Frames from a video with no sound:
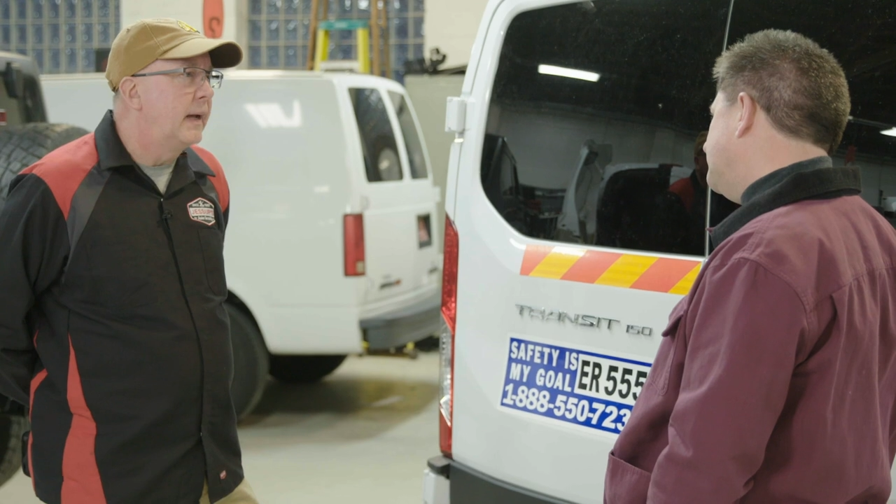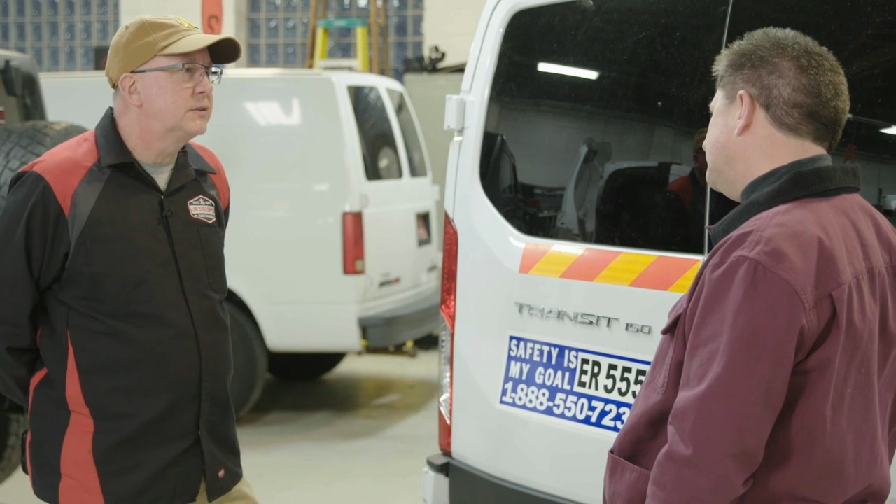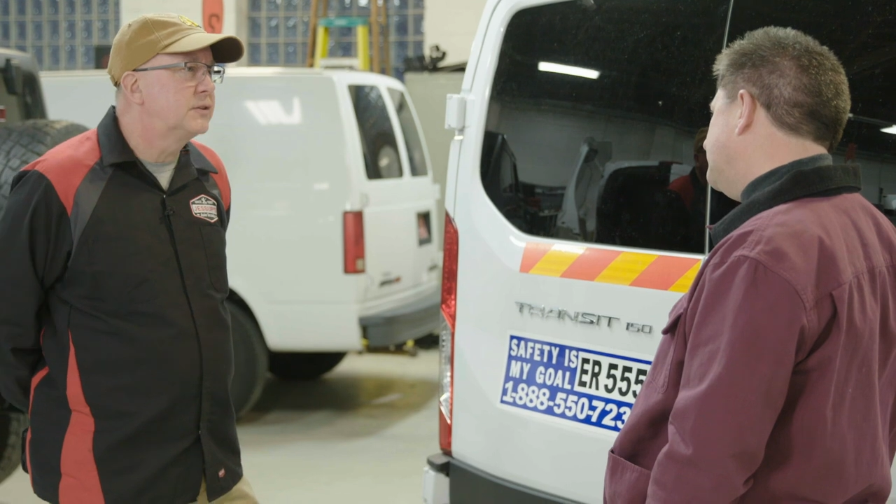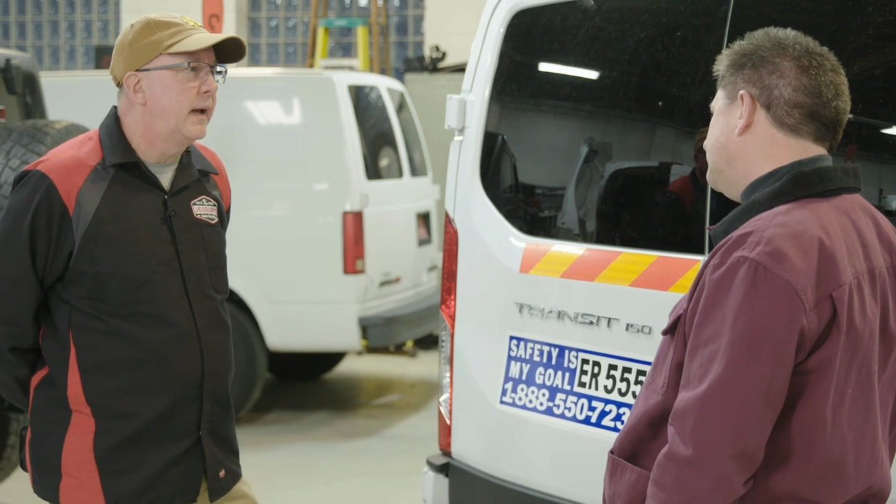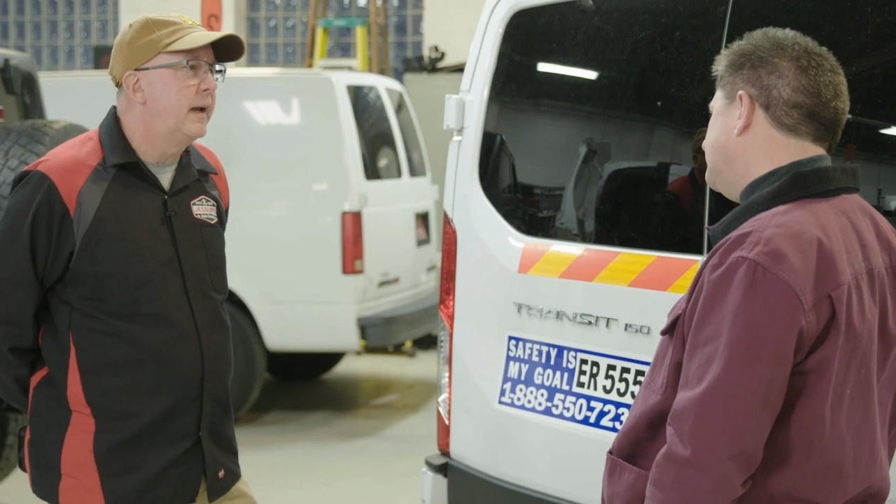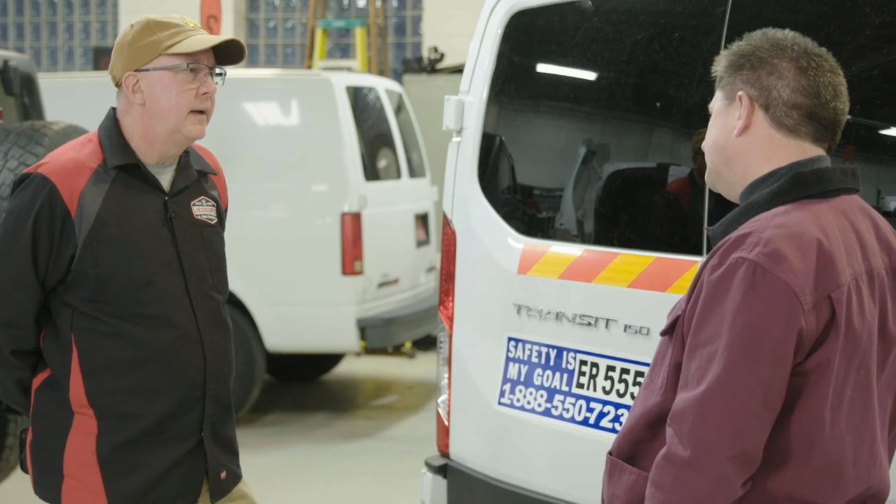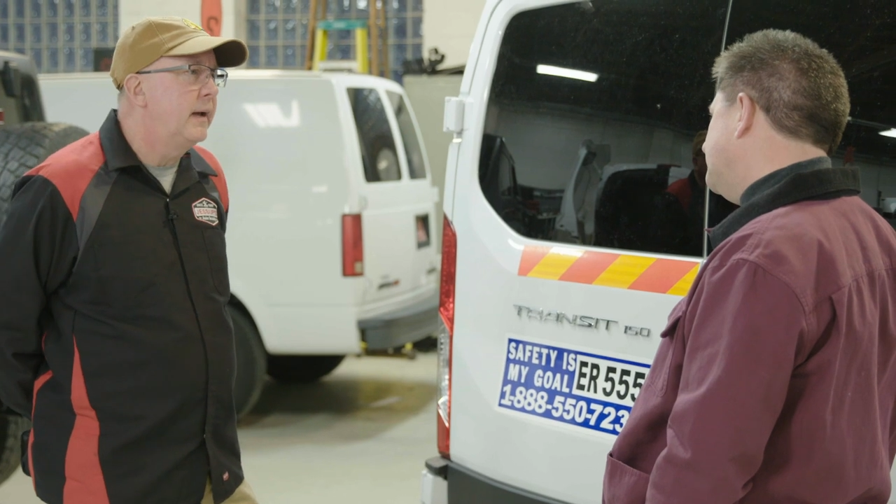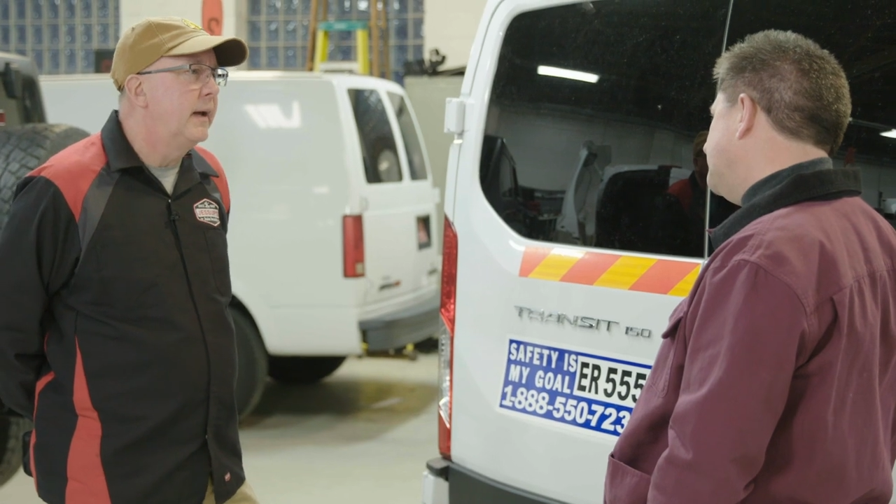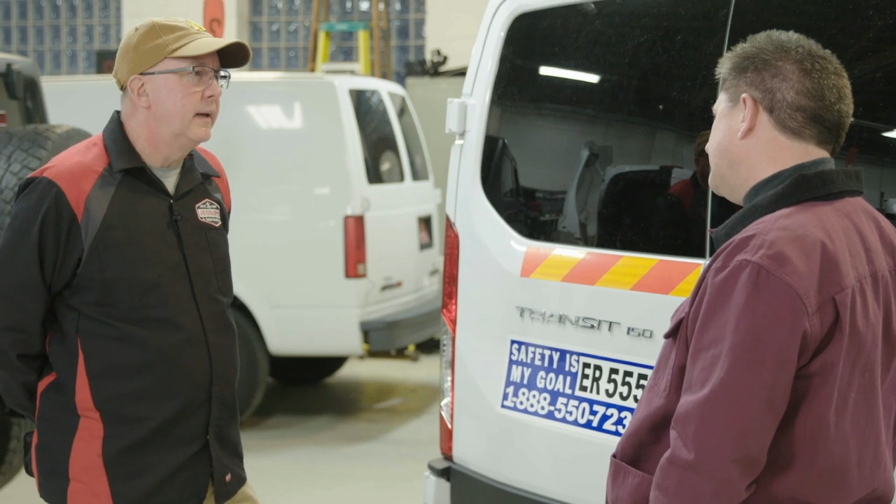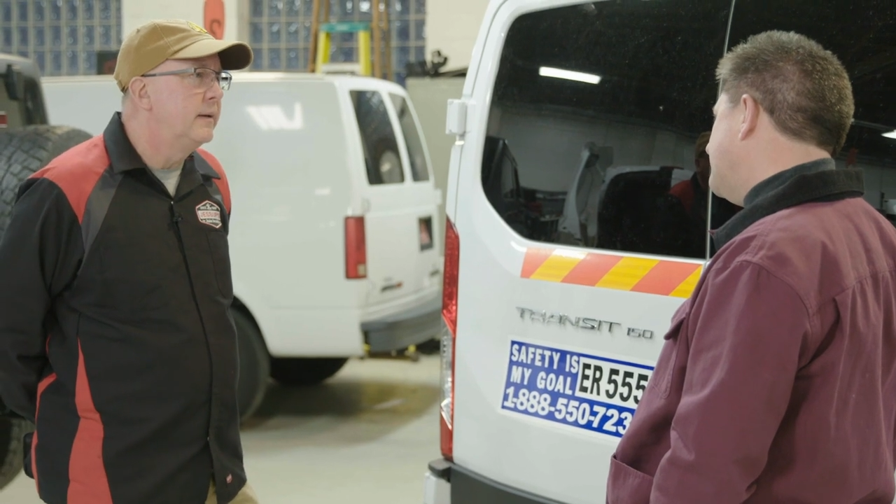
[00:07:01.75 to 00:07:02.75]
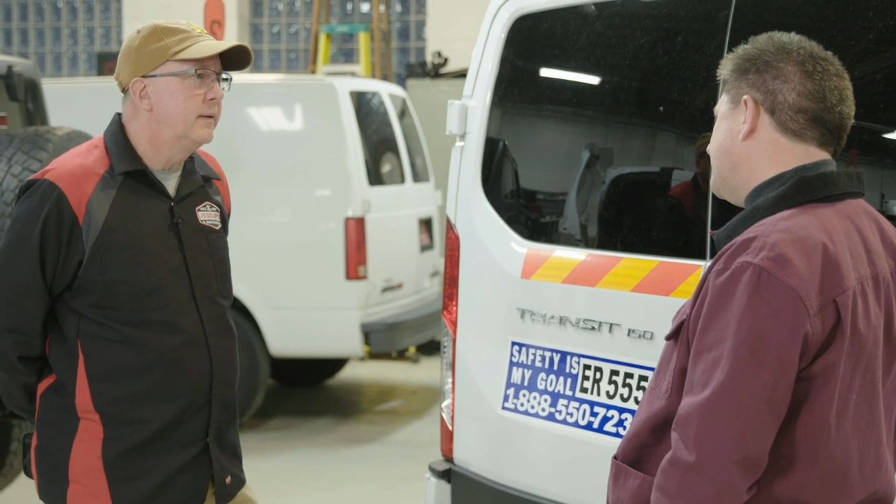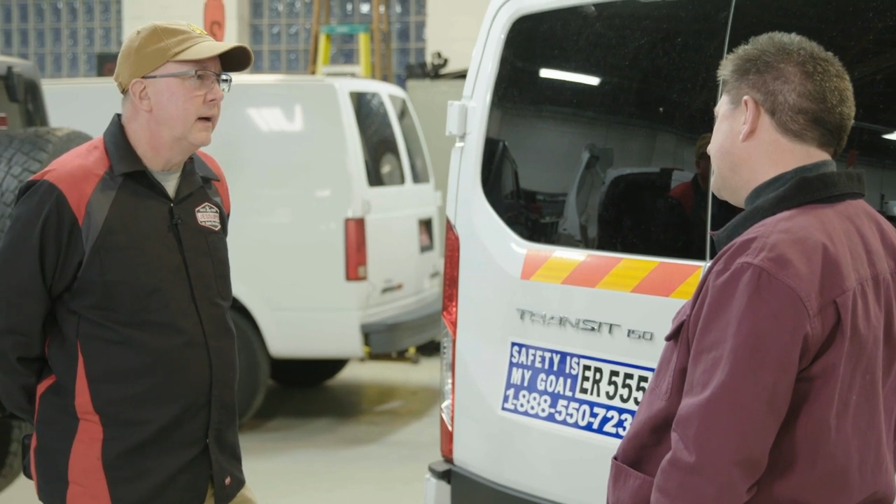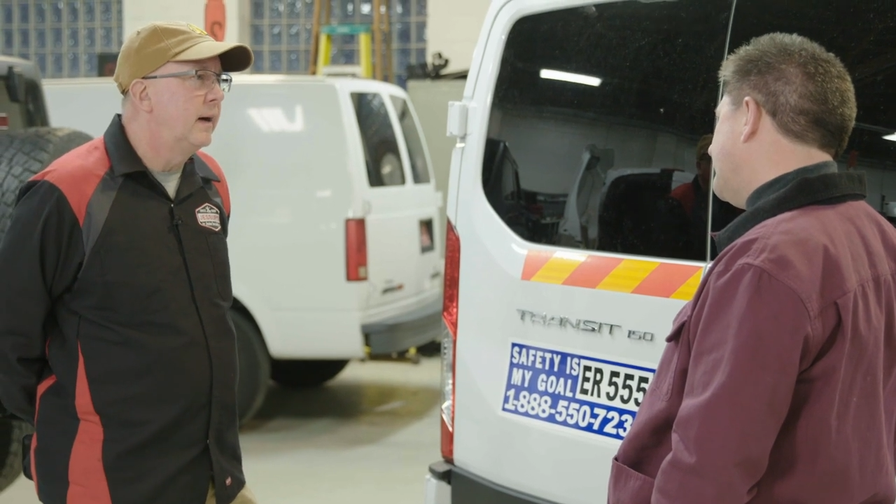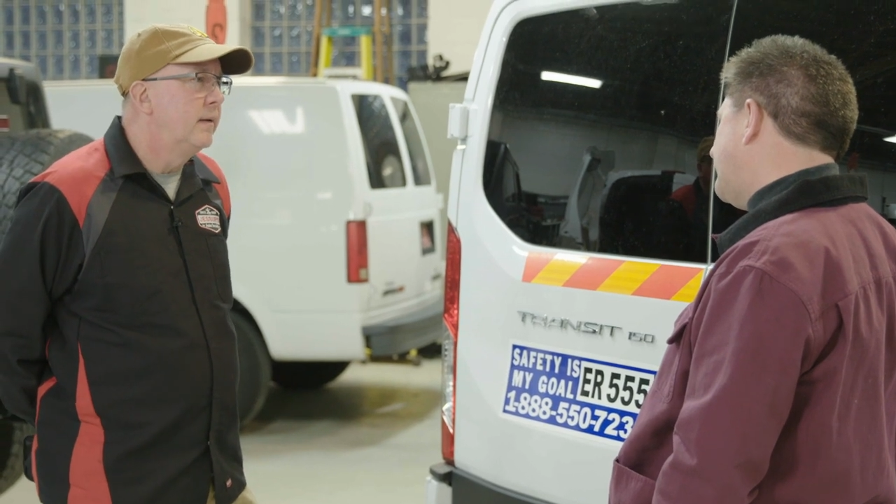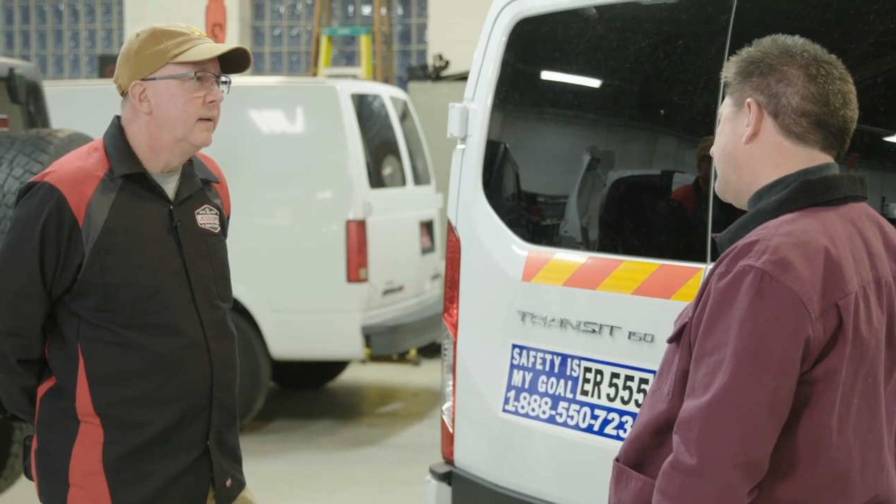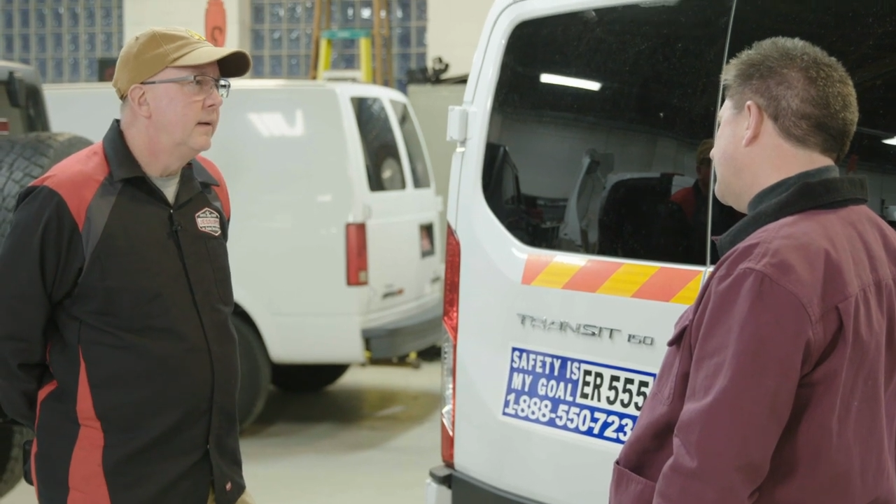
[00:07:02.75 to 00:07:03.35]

next day. And uh,